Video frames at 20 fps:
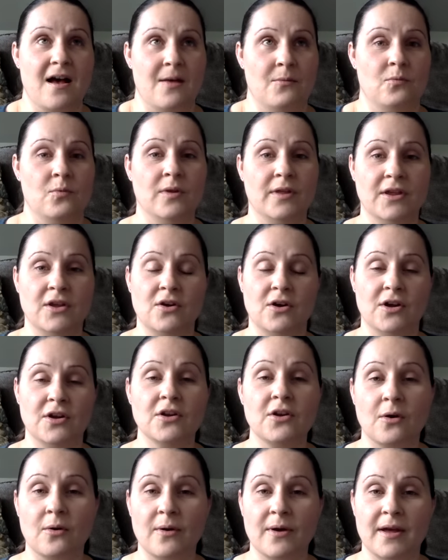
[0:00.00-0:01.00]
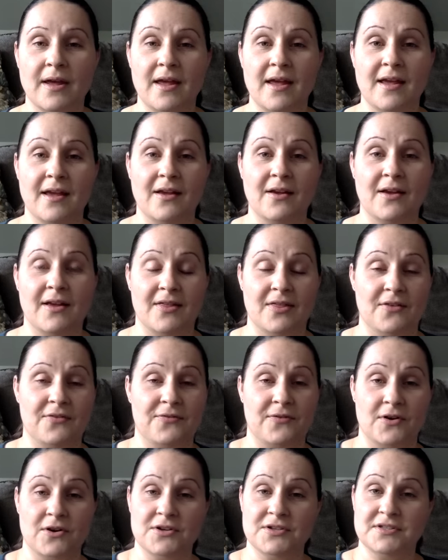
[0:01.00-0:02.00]
Really good going in the
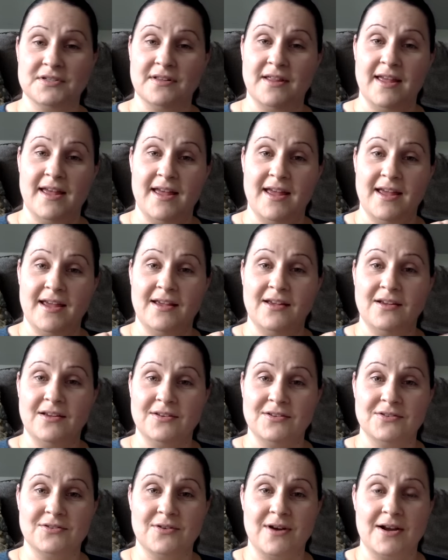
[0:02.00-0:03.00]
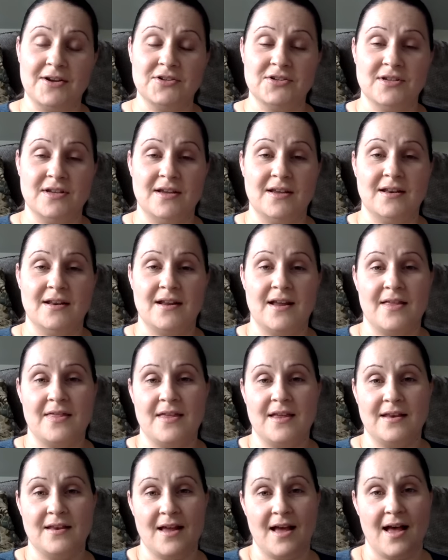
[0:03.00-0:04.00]
first leg direction and
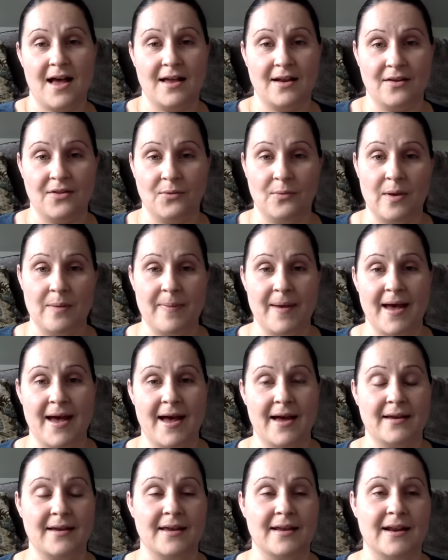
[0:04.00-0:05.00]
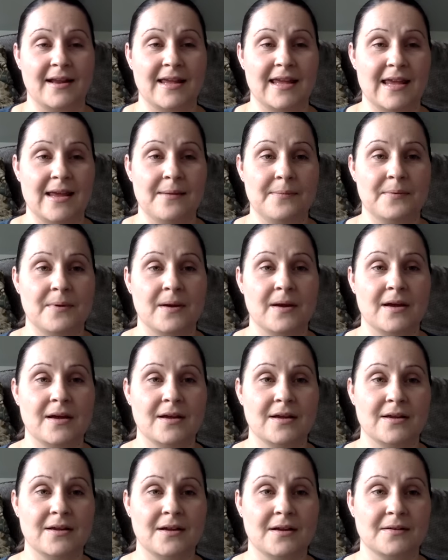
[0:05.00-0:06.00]
then not on the way back, and I keep,
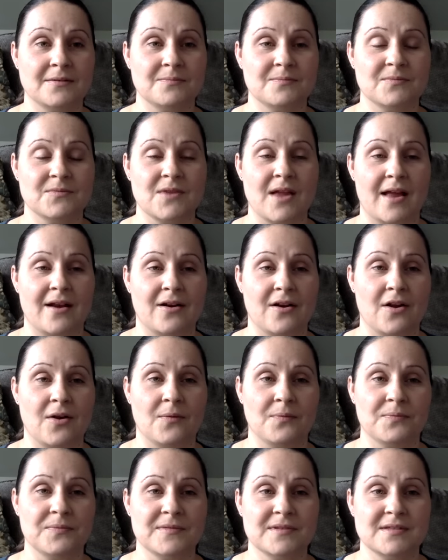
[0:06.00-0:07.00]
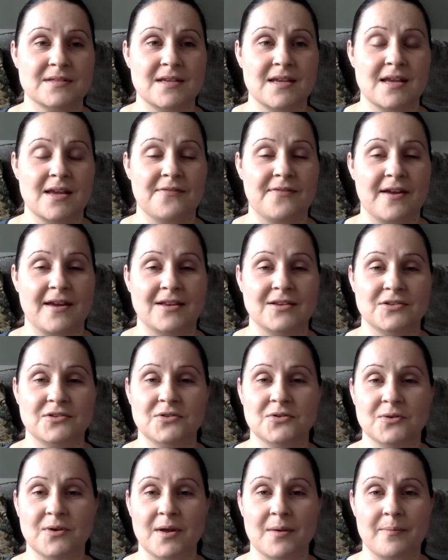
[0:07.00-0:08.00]
I don't know, seeing if I can
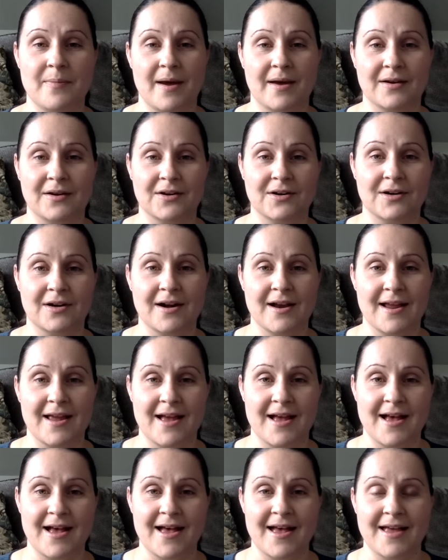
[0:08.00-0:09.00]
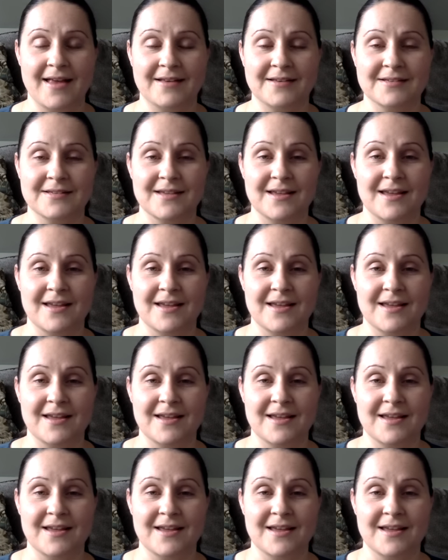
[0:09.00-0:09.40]
do it better, and